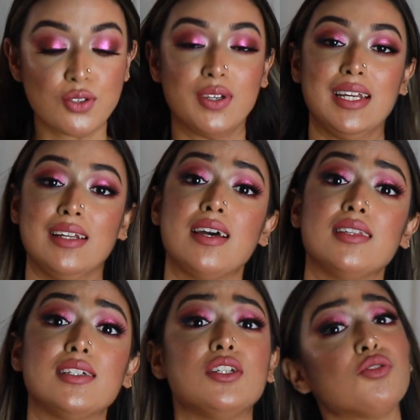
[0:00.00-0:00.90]
So in
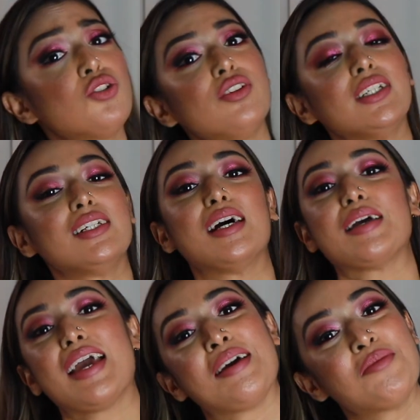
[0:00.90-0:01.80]
another tutorial, I
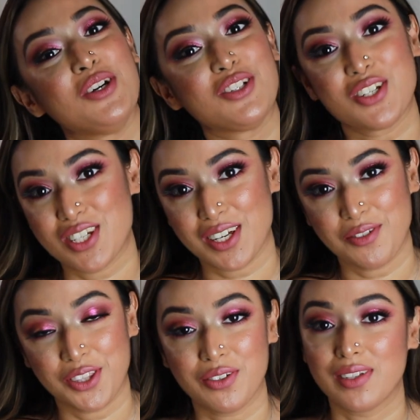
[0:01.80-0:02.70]
am going to share with you